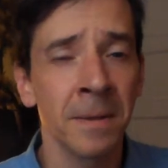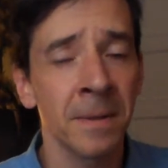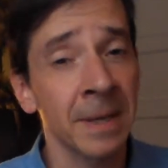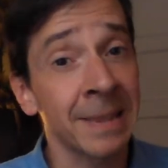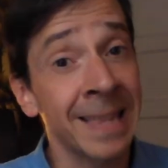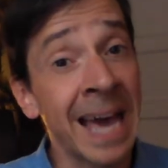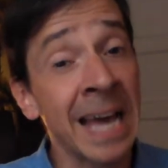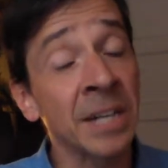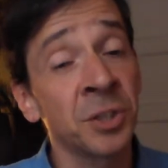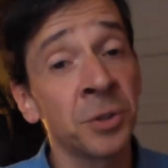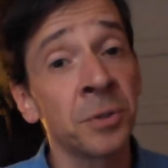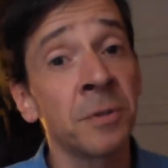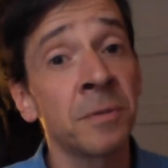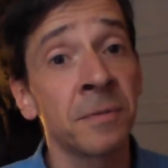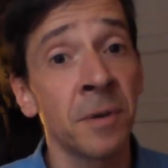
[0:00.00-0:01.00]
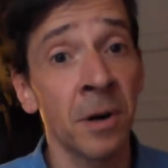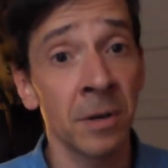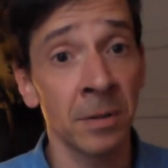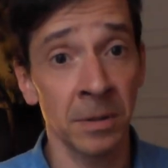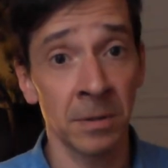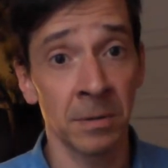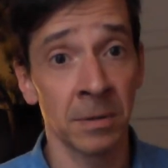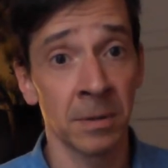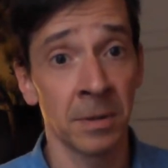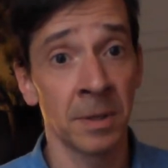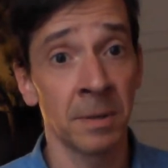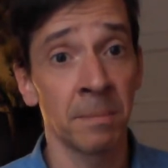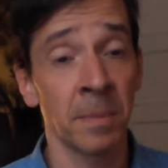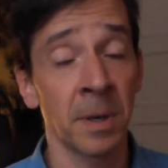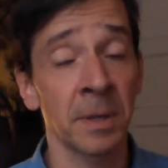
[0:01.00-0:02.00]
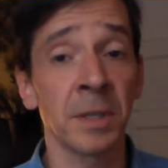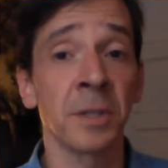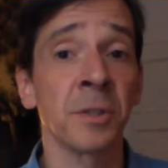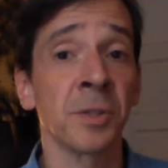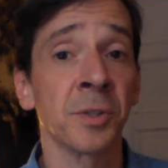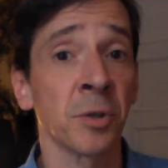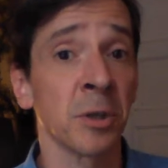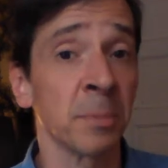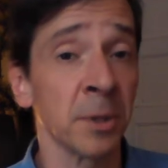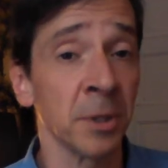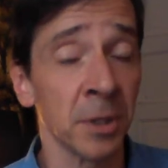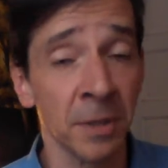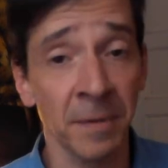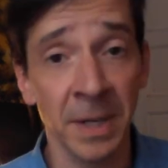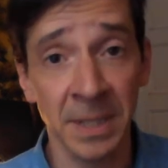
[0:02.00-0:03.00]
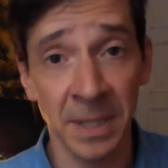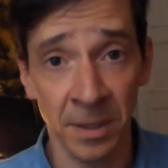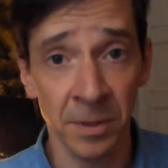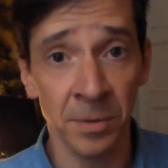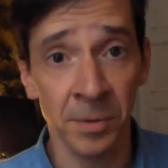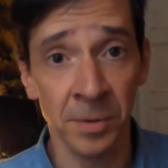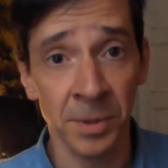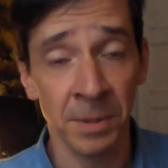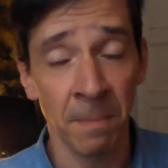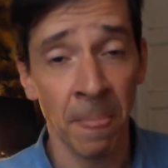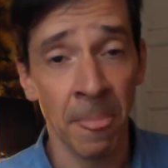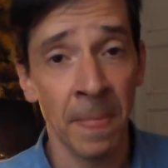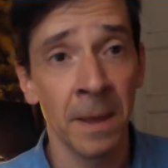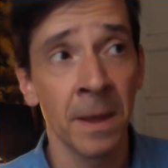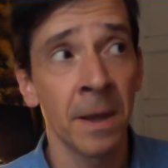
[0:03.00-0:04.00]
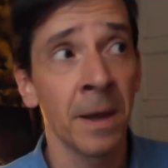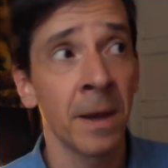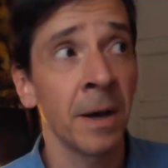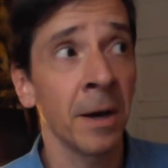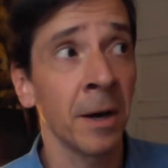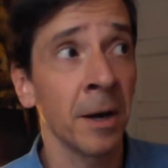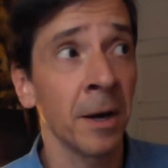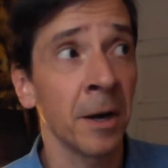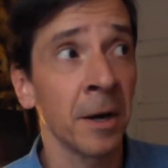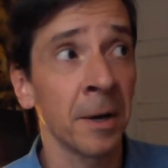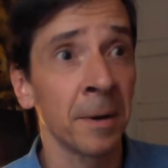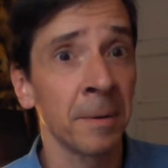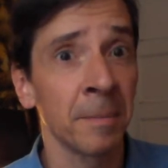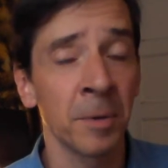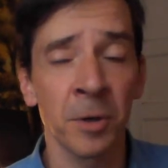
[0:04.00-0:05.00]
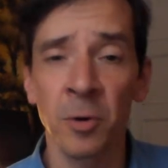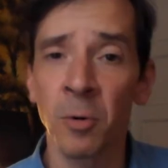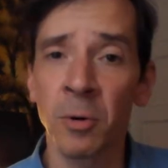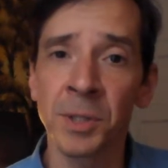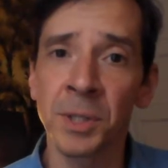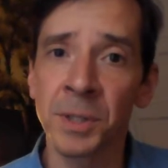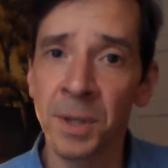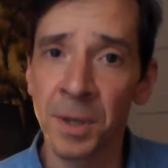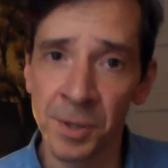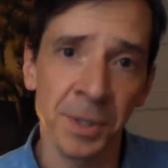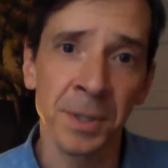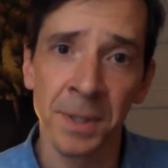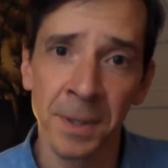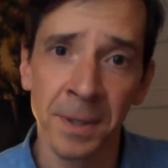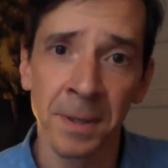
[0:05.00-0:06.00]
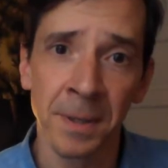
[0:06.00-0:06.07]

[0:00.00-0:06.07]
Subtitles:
Like that should follow by the indiscernibility of identicals. But of course it doesn't.